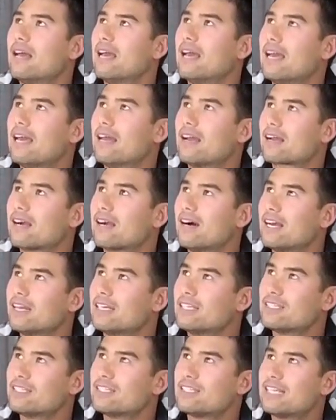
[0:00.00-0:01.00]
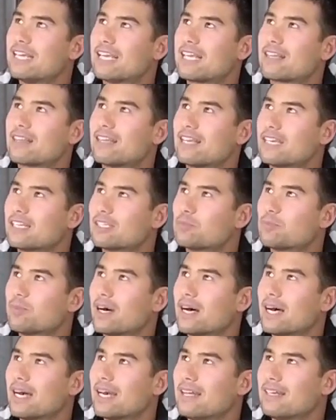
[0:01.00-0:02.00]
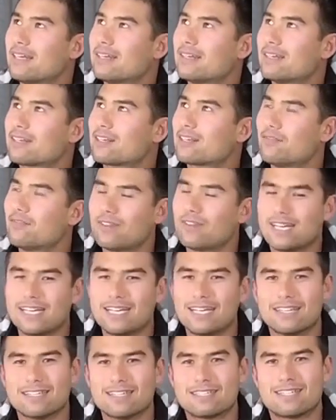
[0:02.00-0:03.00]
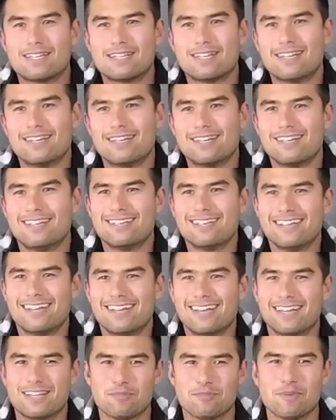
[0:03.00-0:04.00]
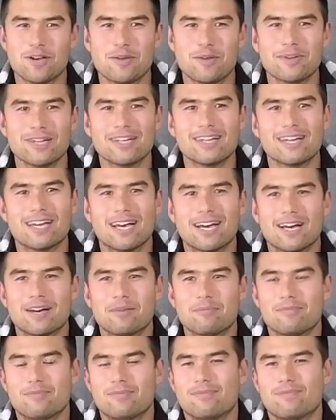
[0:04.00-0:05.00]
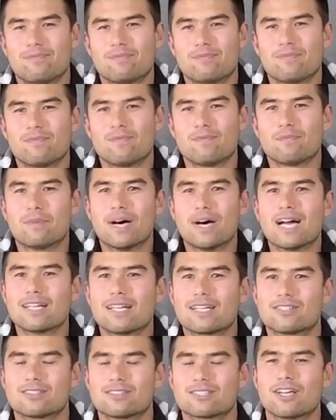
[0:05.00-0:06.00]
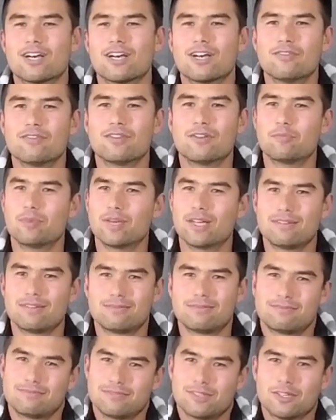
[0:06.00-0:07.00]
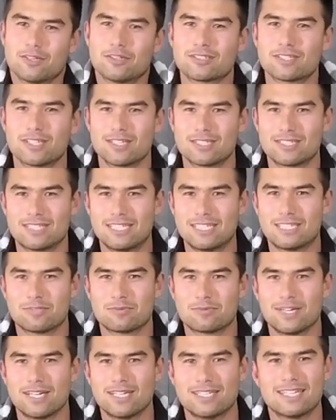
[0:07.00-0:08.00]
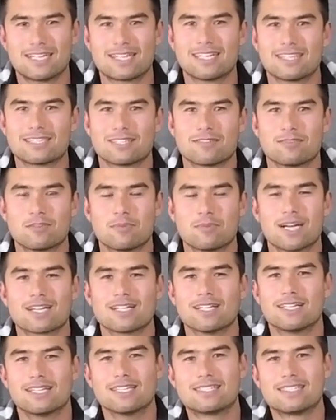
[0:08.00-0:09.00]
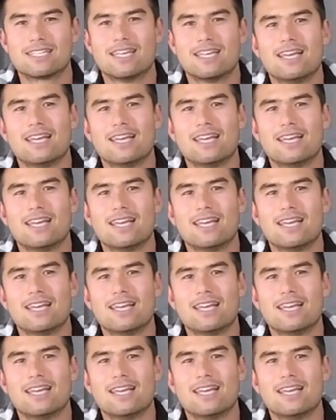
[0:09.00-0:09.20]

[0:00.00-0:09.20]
and I kind of just tick things by convenience at the moment, partly because of COVID, but also it's the easiest way to tick things off your bucket list